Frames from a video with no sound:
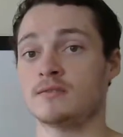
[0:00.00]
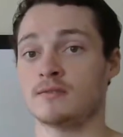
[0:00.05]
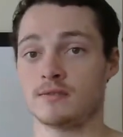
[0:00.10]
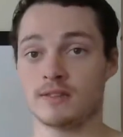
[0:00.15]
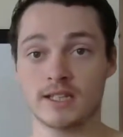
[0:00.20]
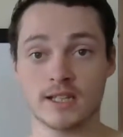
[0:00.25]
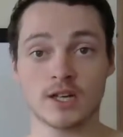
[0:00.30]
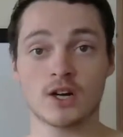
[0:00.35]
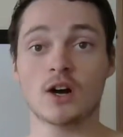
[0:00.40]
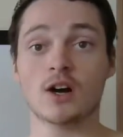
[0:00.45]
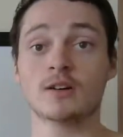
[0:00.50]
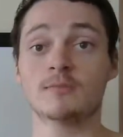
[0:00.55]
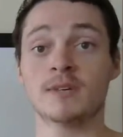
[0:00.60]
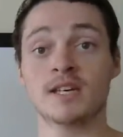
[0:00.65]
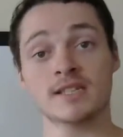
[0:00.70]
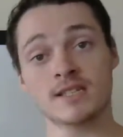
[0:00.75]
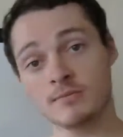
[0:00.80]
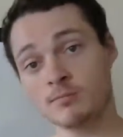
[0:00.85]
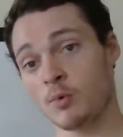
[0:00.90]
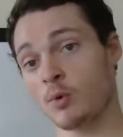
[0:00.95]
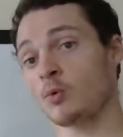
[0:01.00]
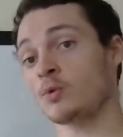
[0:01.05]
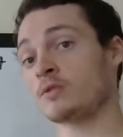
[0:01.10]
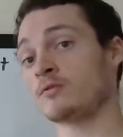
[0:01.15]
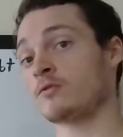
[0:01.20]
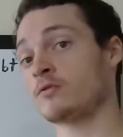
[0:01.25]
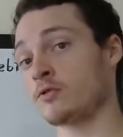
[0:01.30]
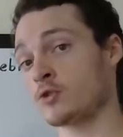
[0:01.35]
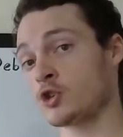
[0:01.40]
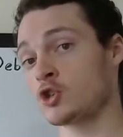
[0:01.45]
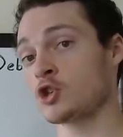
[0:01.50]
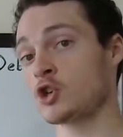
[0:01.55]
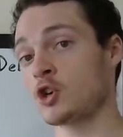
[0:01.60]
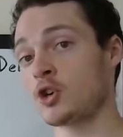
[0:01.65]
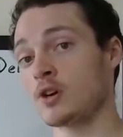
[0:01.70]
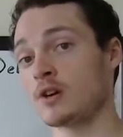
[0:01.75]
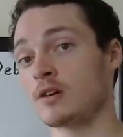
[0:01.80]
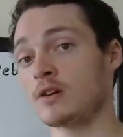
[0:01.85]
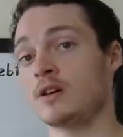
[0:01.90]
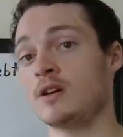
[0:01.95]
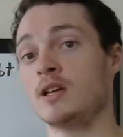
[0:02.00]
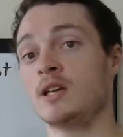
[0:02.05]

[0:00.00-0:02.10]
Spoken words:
The economy is important, for sure.